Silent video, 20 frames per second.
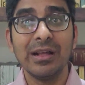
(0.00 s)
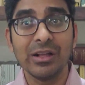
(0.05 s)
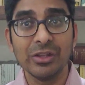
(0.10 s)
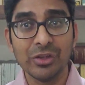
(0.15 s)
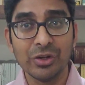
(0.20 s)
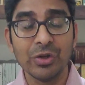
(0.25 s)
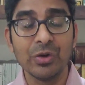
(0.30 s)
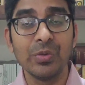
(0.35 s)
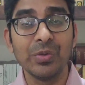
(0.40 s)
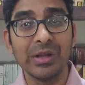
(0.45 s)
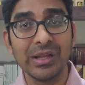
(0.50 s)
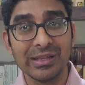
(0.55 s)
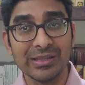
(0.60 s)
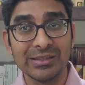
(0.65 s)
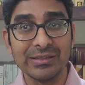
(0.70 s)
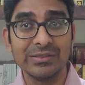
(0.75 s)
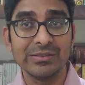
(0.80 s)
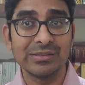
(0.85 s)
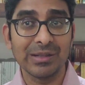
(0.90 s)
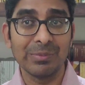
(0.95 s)

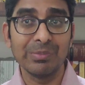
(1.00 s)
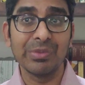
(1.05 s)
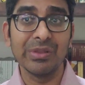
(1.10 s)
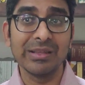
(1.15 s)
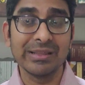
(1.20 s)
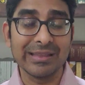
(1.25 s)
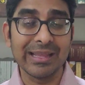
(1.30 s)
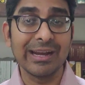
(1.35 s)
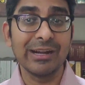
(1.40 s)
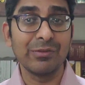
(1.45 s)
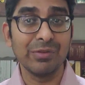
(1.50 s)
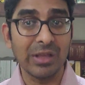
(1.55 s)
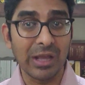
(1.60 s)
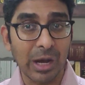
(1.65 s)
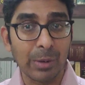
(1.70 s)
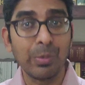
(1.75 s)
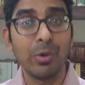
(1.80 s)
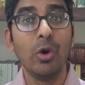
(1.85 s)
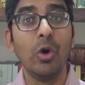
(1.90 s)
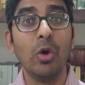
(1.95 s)
we
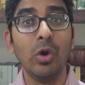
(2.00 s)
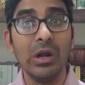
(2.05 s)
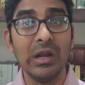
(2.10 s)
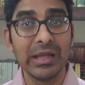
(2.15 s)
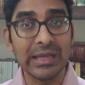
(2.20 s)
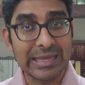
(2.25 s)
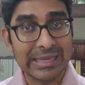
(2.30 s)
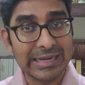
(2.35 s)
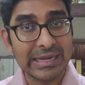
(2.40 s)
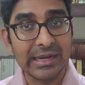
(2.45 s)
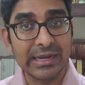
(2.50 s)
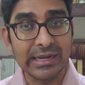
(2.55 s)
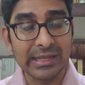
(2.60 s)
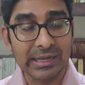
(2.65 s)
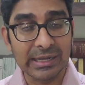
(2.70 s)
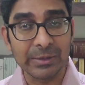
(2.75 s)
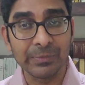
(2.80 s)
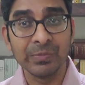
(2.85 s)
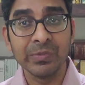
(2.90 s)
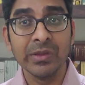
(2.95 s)
uphold in
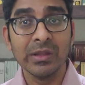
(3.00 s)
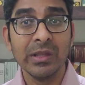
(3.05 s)
India,